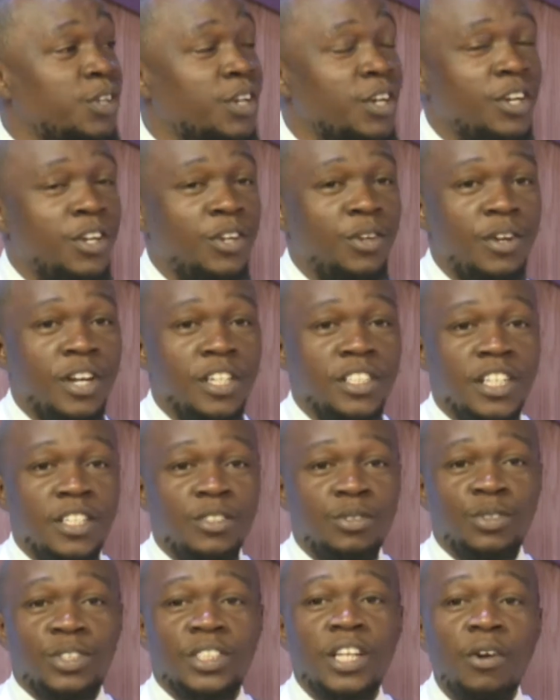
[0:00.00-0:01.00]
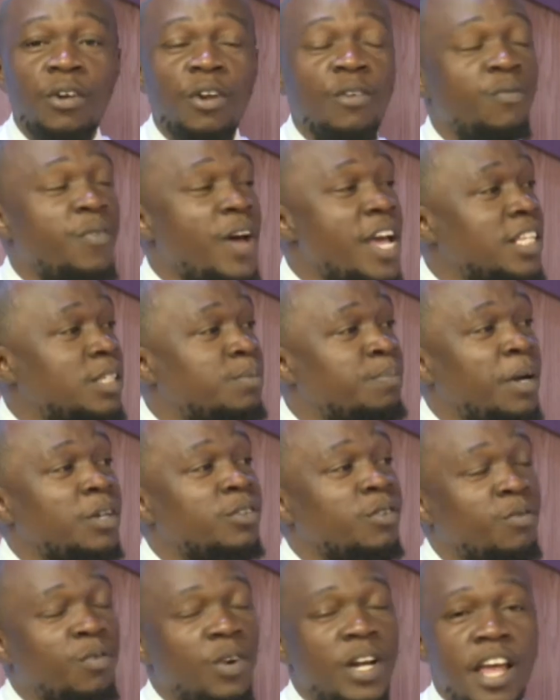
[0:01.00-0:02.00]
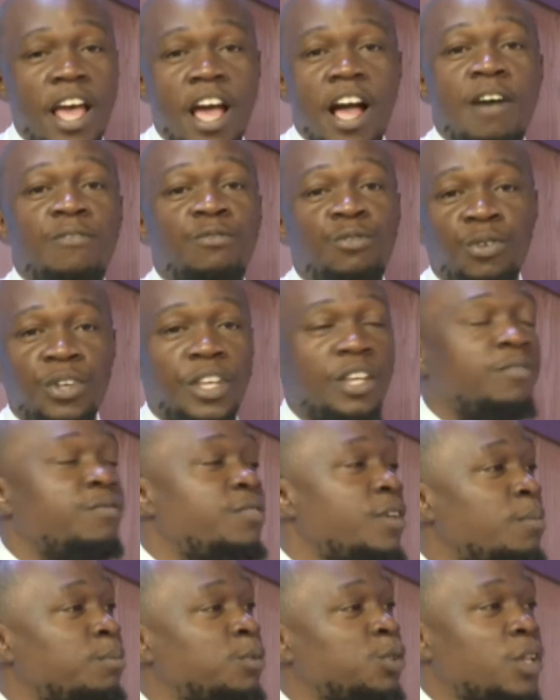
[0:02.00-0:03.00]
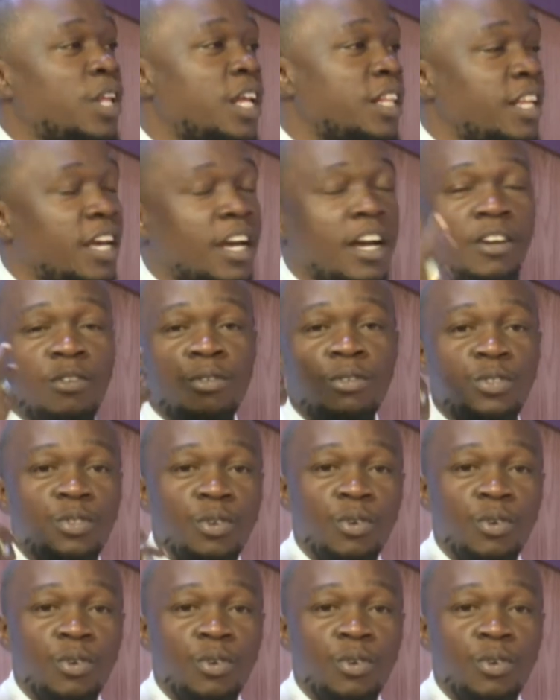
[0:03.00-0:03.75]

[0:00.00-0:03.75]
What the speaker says: Understand? To sacrifice part of what I have to give them so that they can also